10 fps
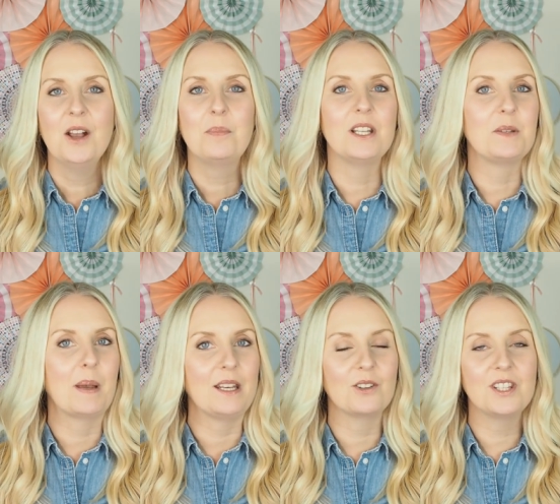but
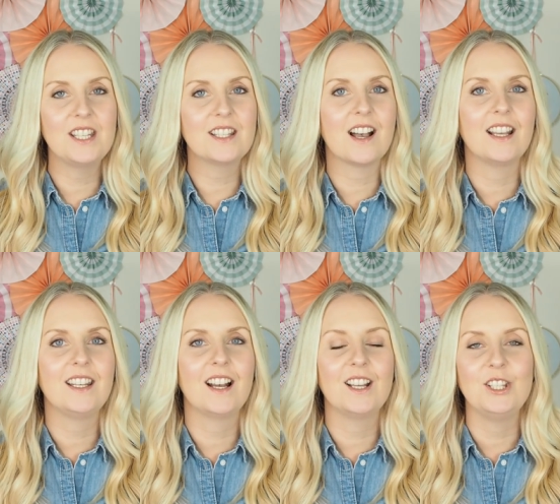depending on the
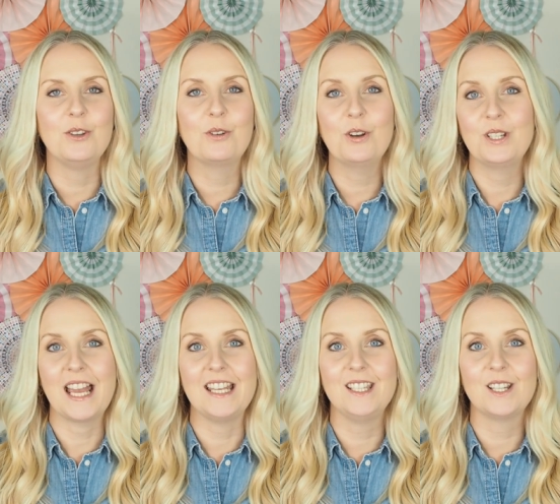designer you could
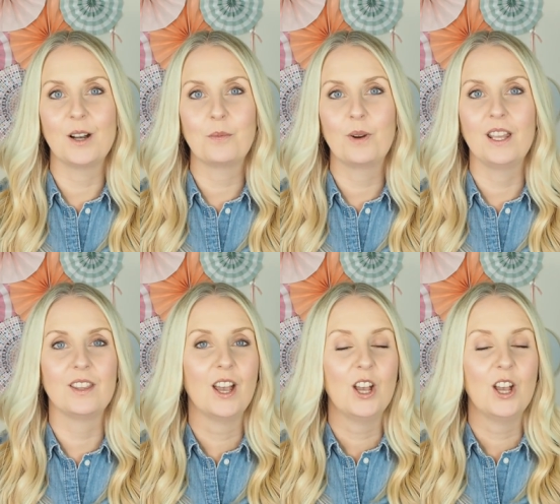end up with